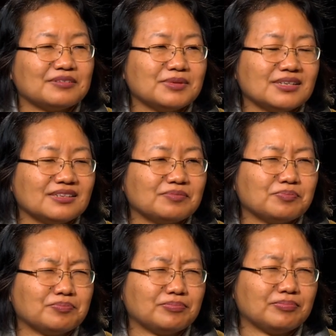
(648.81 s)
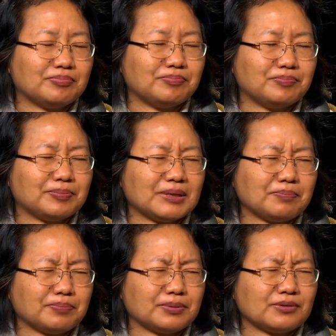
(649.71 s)
I mean,
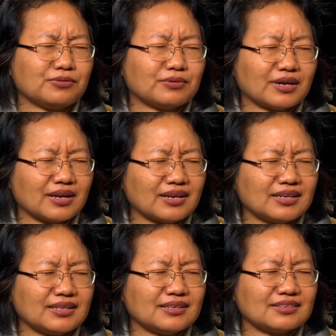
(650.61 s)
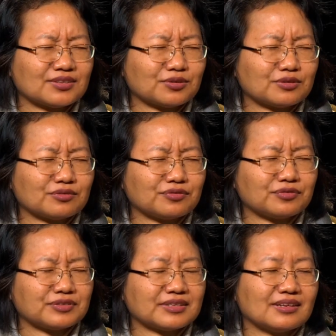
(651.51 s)
people rarely sort of,
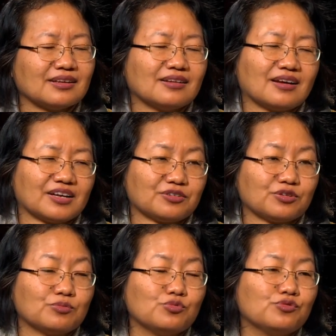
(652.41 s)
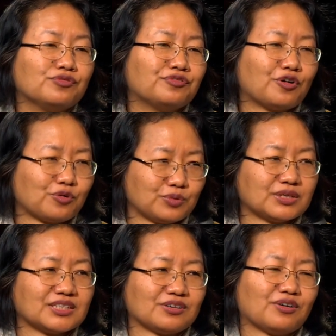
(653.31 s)
I don't know, move
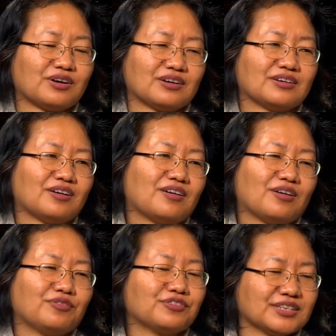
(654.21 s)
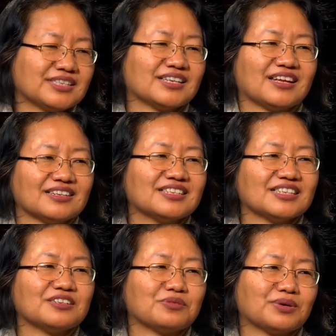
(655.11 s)
forward of Christianity
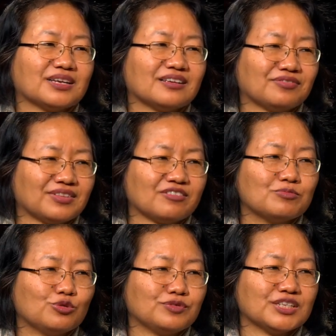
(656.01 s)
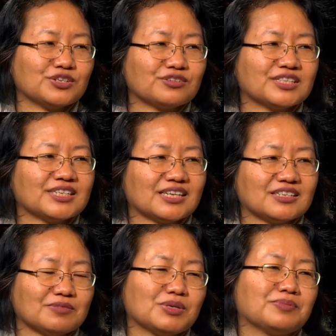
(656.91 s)
in a way. If they have moved into
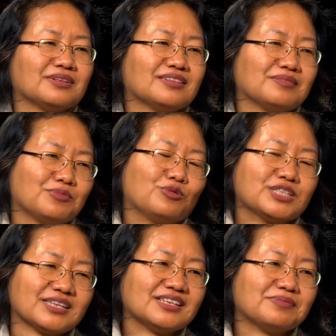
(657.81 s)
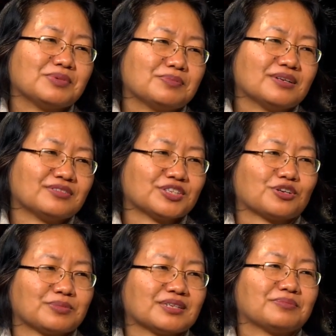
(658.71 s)
Christianity, mostly people have
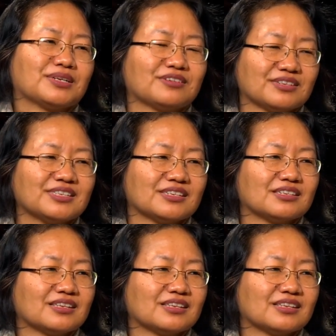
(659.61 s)
stopped at being Christian.